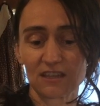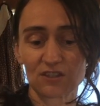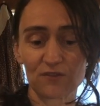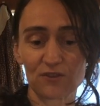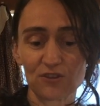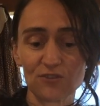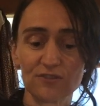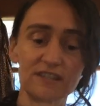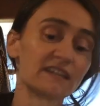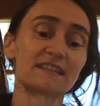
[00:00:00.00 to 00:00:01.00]
So if you're
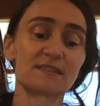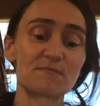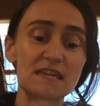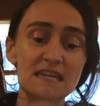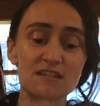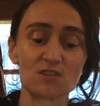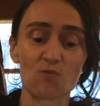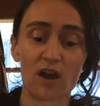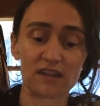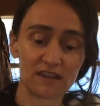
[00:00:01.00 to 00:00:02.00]
using some heat, you
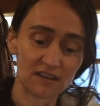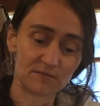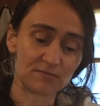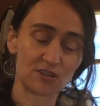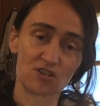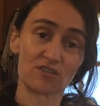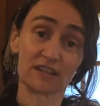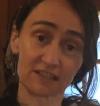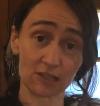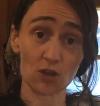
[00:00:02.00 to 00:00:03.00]
want to be sure that
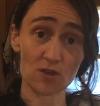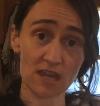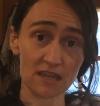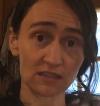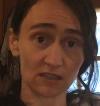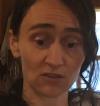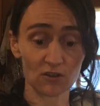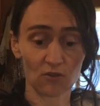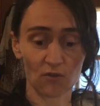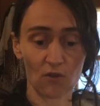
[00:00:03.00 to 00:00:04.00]
it's low heat so you
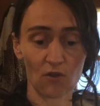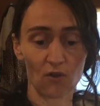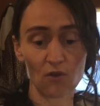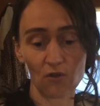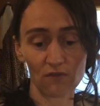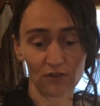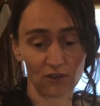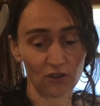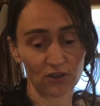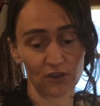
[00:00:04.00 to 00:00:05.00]
don't
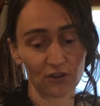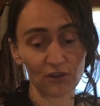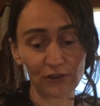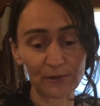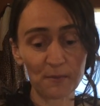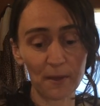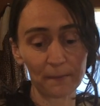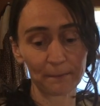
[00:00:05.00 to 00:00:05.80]
overcook your herb.